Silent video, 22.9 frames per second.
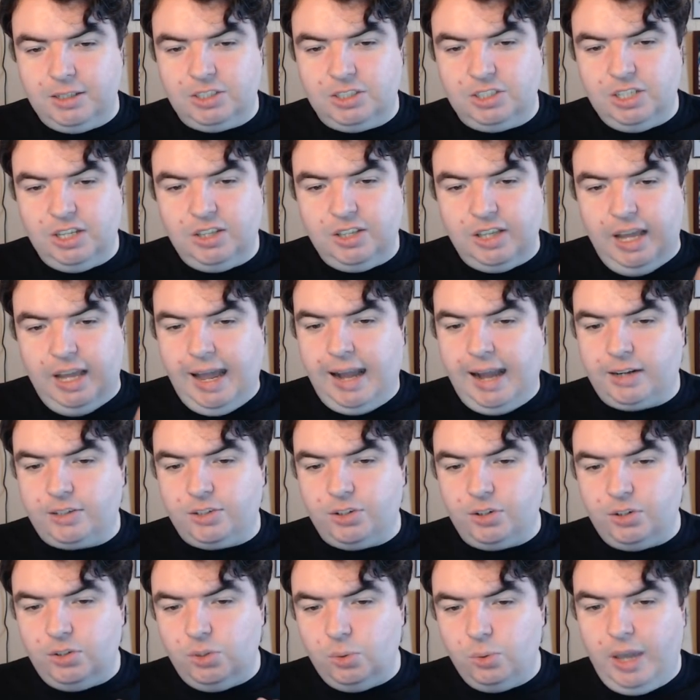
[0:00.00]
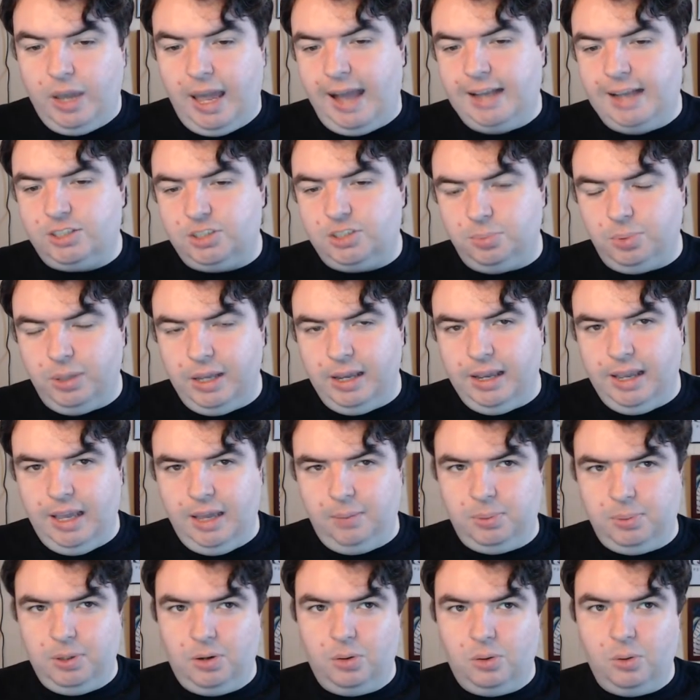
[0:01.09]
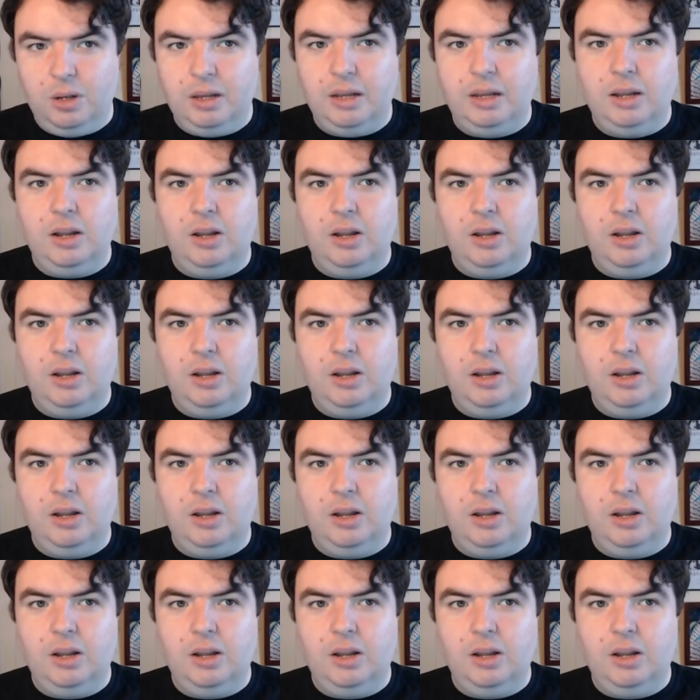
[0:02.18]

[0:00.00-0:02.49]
to see the actor you cast to play Ippo,